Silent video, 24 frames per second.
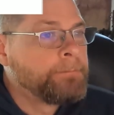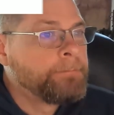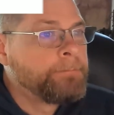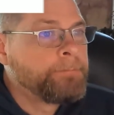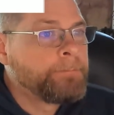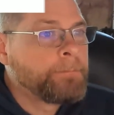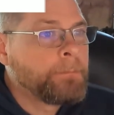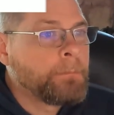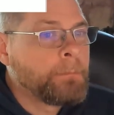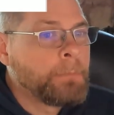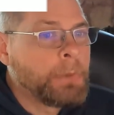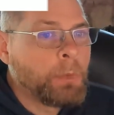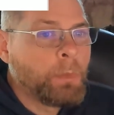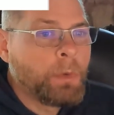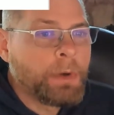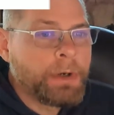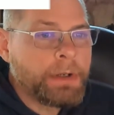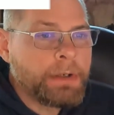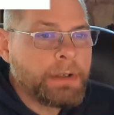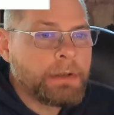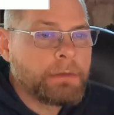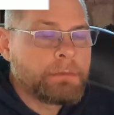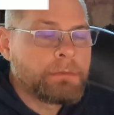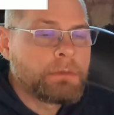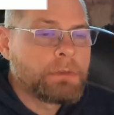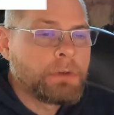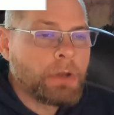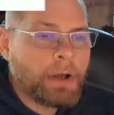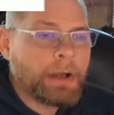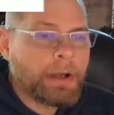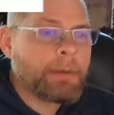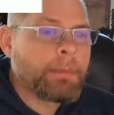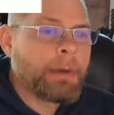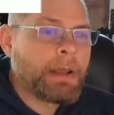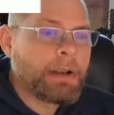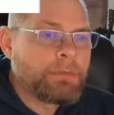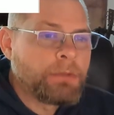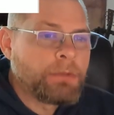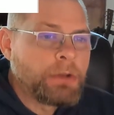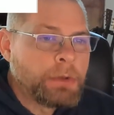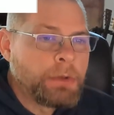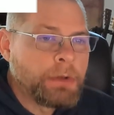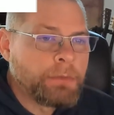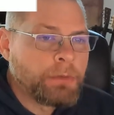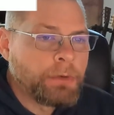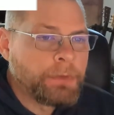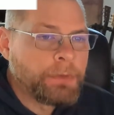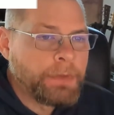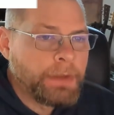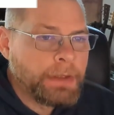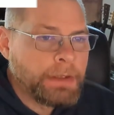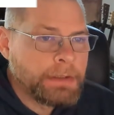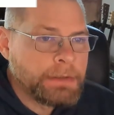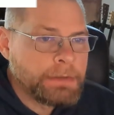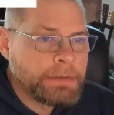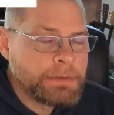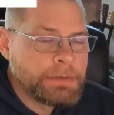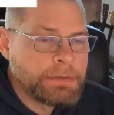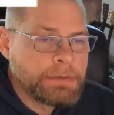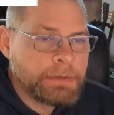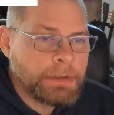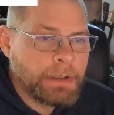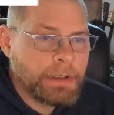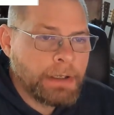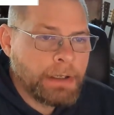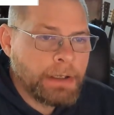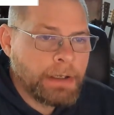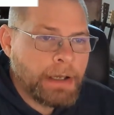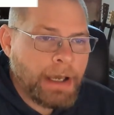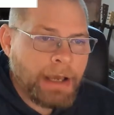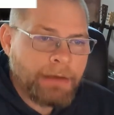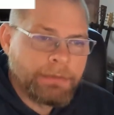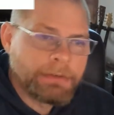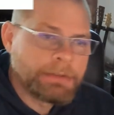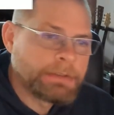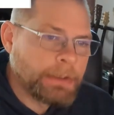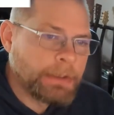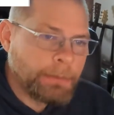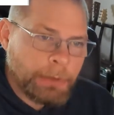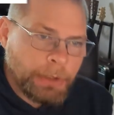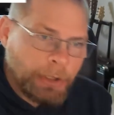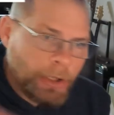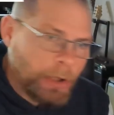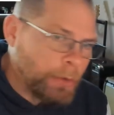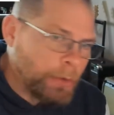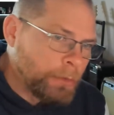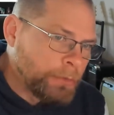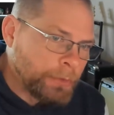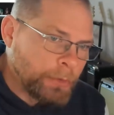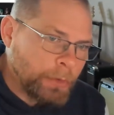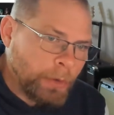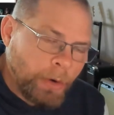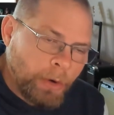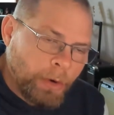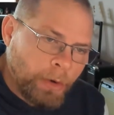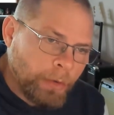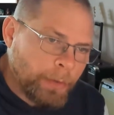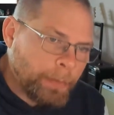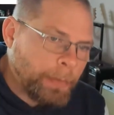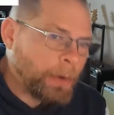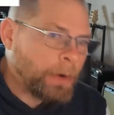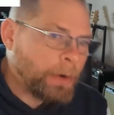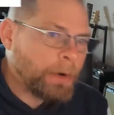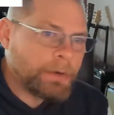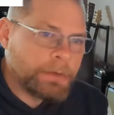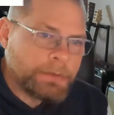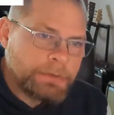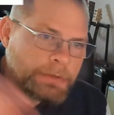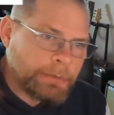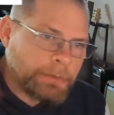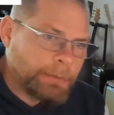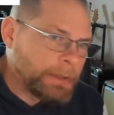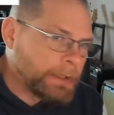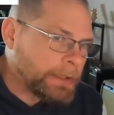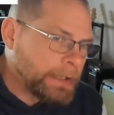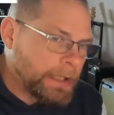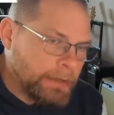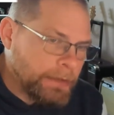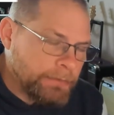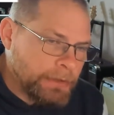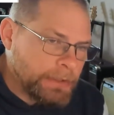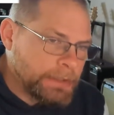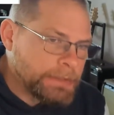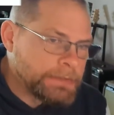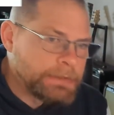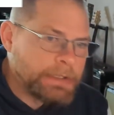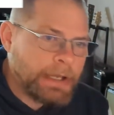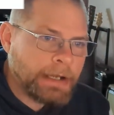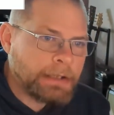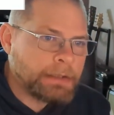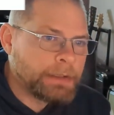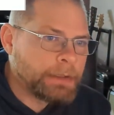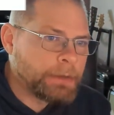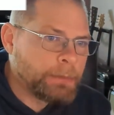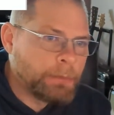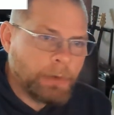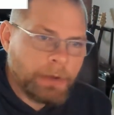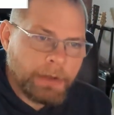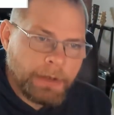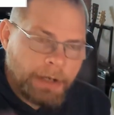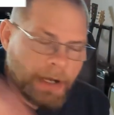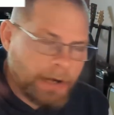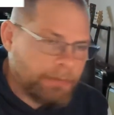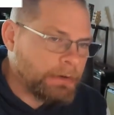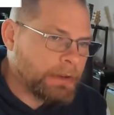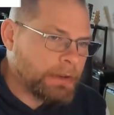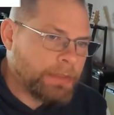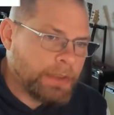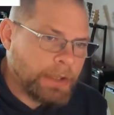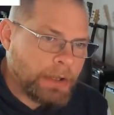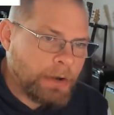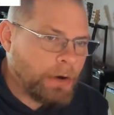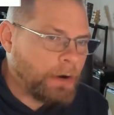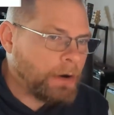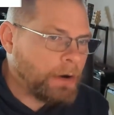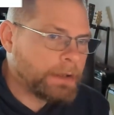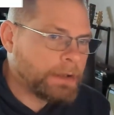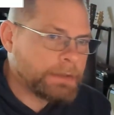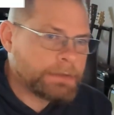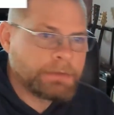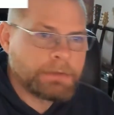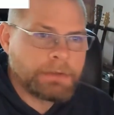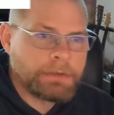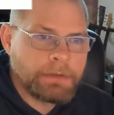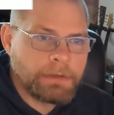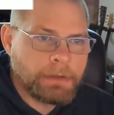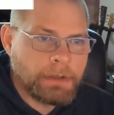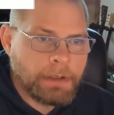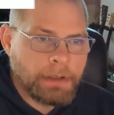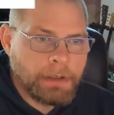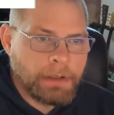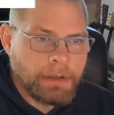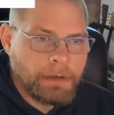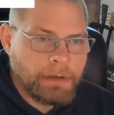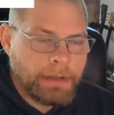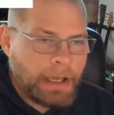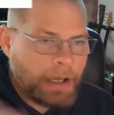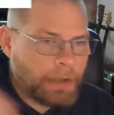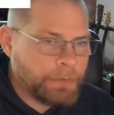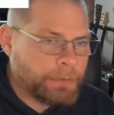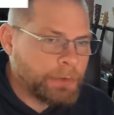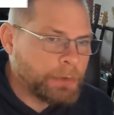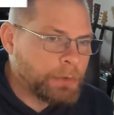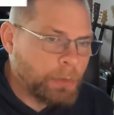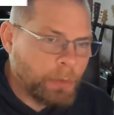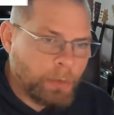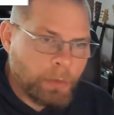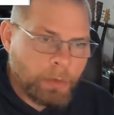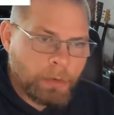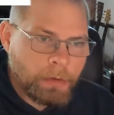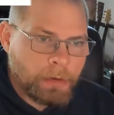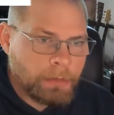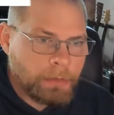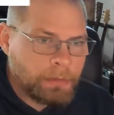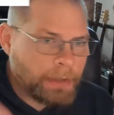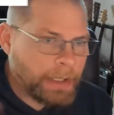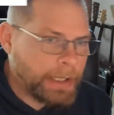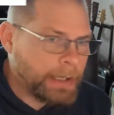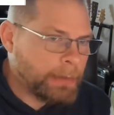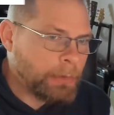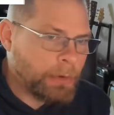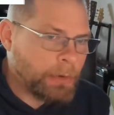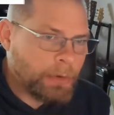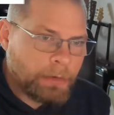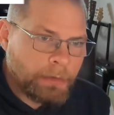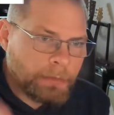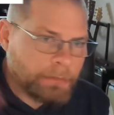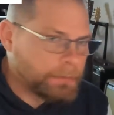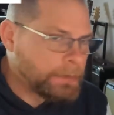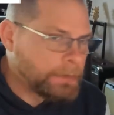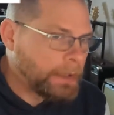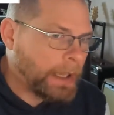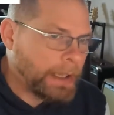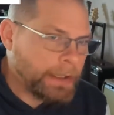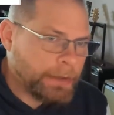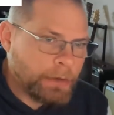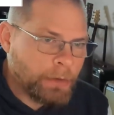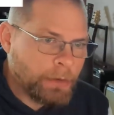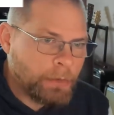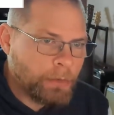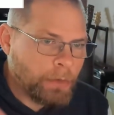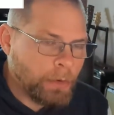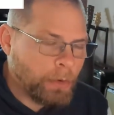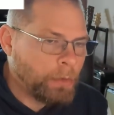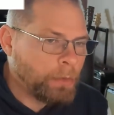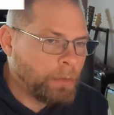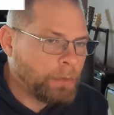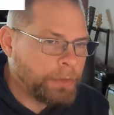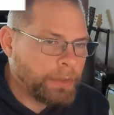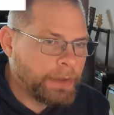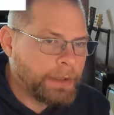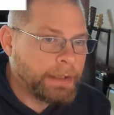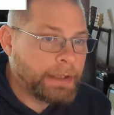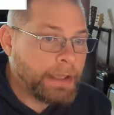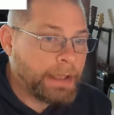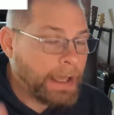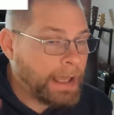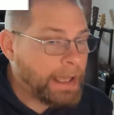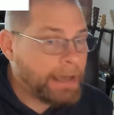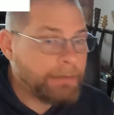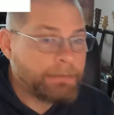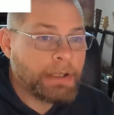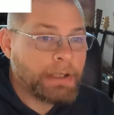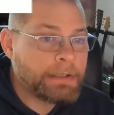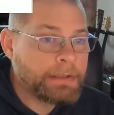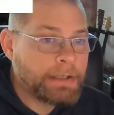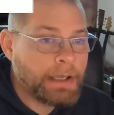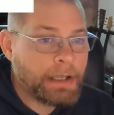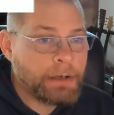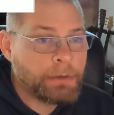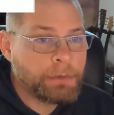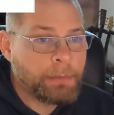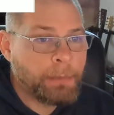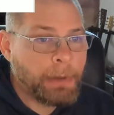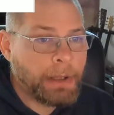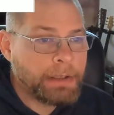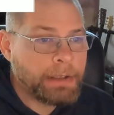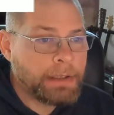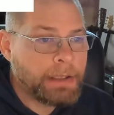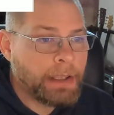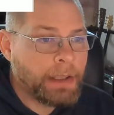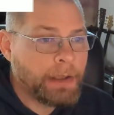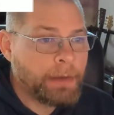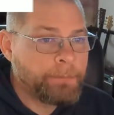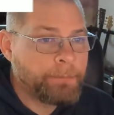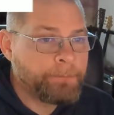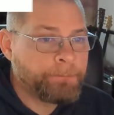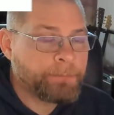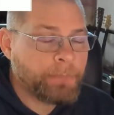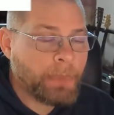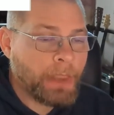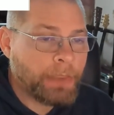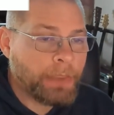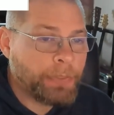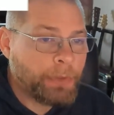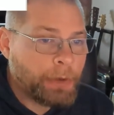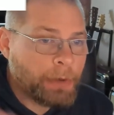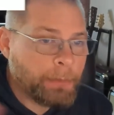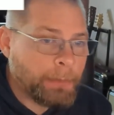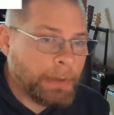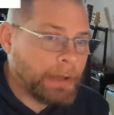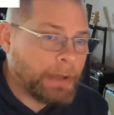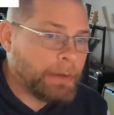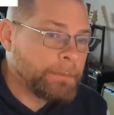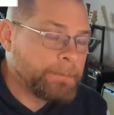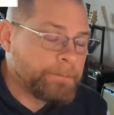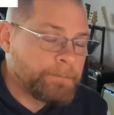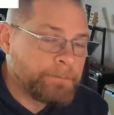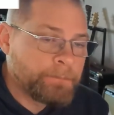wanted to talk about a few different things. Obviously, I'm going to go through all the parts. I'm going to give you exactly what everything costs, out the door, labor, dyno, the whole thing. I have not dynoed the bike yet. I thought about